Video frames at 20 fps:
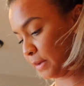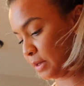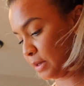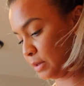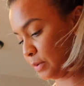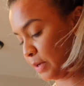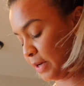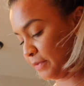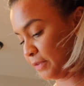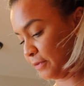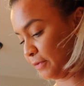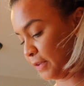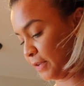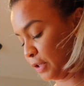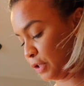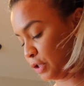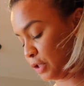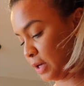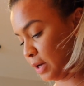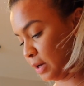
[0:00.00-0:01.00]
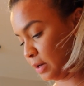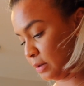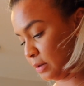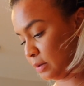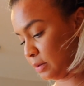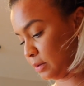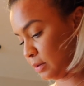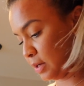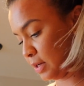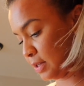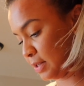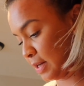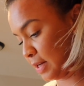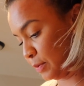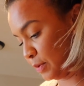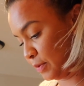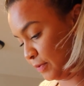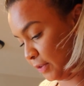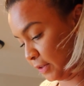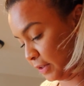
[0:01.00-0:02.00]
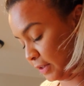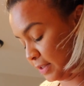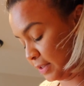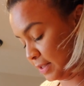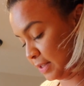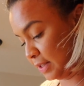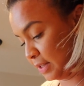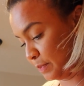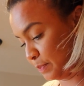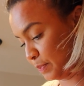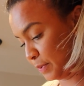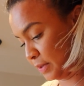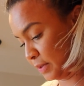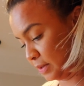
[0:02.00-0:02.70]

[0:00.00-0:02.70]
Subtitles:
So I have to finish that because I was falling asleep.